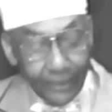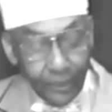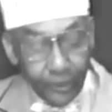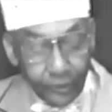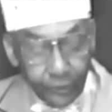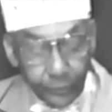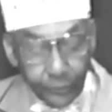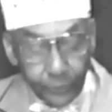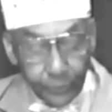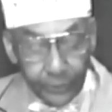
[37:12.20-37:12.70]

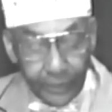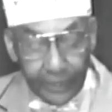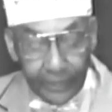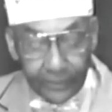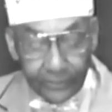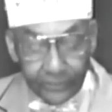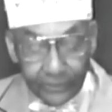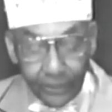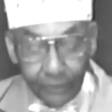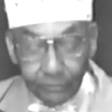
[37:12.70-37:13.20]
to
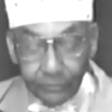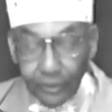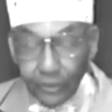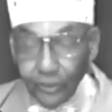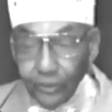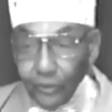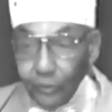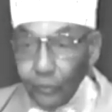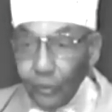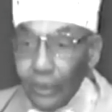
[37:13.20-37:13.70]
create
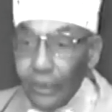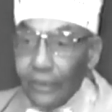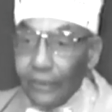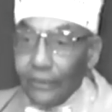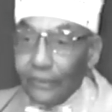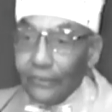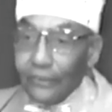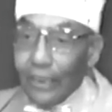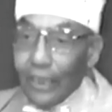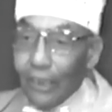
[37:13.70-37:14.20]
something new.
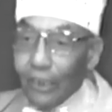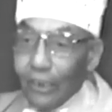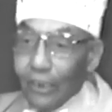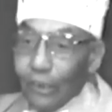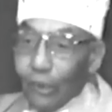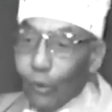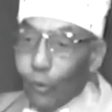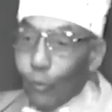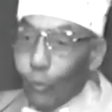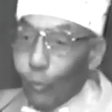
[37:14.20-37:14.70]
Now,
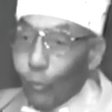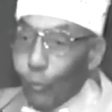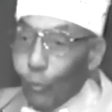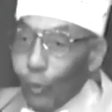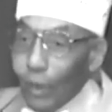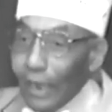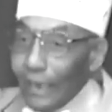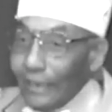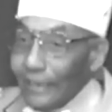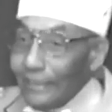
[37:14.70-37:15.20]

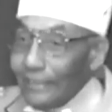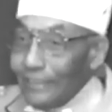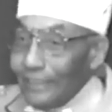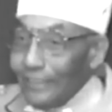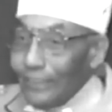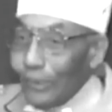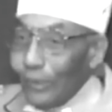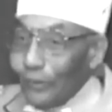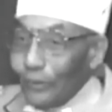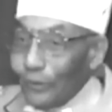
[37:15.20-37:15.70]
what is he
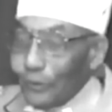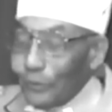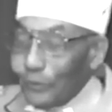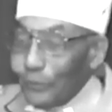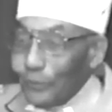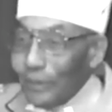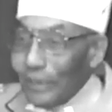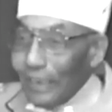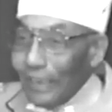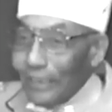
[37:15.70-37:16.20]
going to
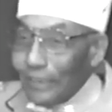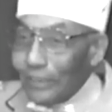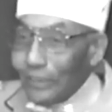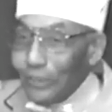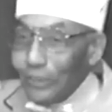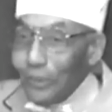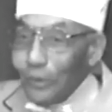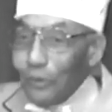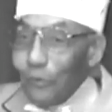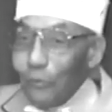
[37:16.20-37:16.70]
create
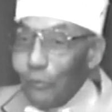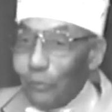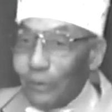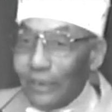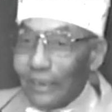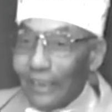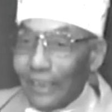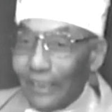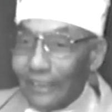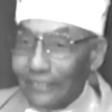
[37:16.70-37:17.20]
new
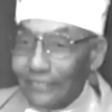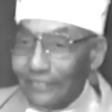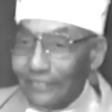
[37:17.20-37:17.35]
with us?